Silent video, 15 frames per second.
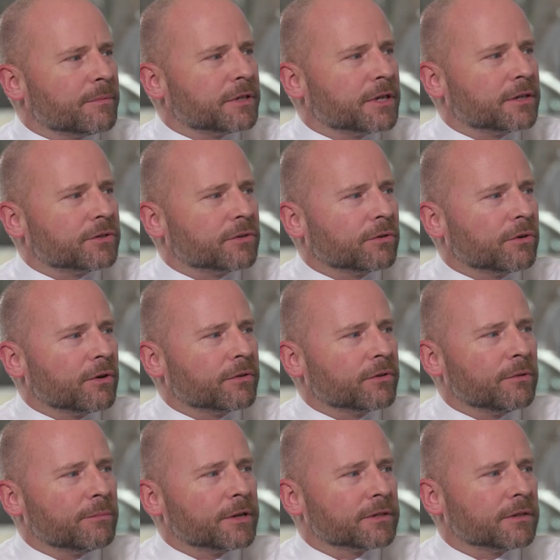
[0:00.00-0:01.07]
potential growth,
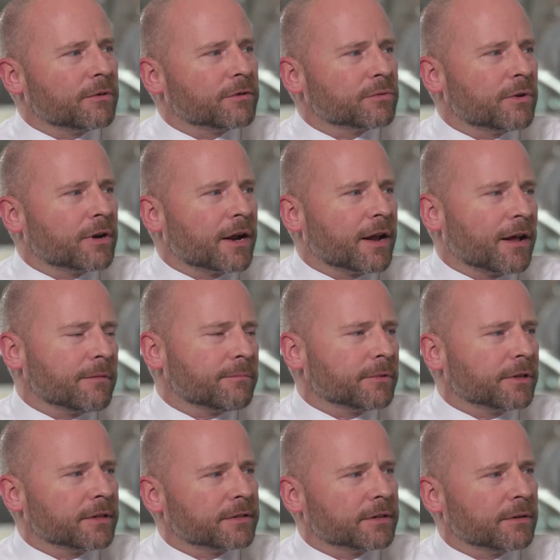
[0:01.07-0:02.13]
could be as low as one and a half,
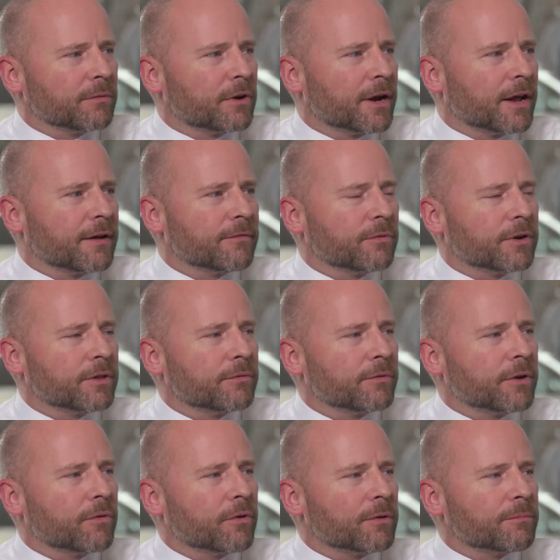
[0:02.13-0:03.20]
but let's say one and a half, one and
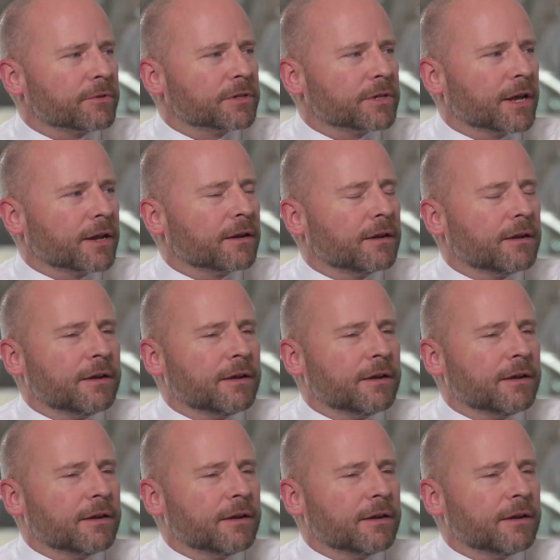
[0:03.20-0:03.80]
three quarter percent.